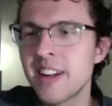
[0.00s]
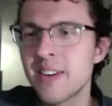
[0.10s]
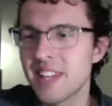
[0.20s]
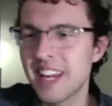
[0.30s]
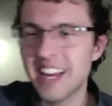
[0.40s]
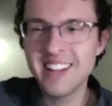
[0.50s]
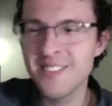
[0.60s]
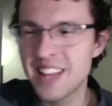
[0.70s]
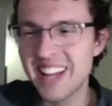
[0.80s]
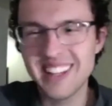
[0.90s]
I was like, I
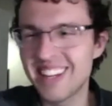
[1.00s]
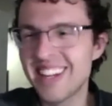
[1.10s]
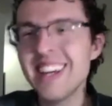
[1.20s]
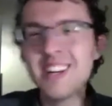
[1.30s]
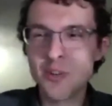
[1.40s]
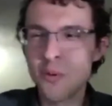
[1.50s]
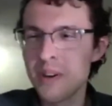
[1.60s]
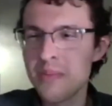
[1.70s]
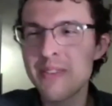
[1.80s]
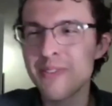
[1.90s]
love that. Like, you want to
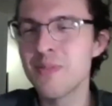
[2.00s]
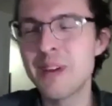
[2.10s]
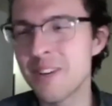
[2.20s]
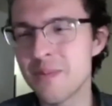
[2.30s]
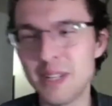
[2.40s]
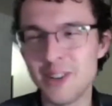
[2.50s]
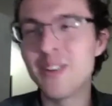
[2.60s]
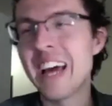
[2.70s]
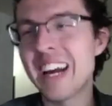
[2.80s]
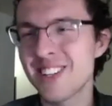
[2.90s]
be a filmmaker, but
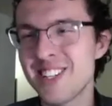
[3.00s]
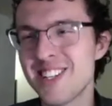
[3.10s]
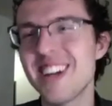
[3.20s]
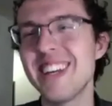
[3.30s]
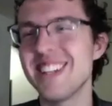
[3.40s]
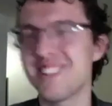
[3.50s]
don't actually study it.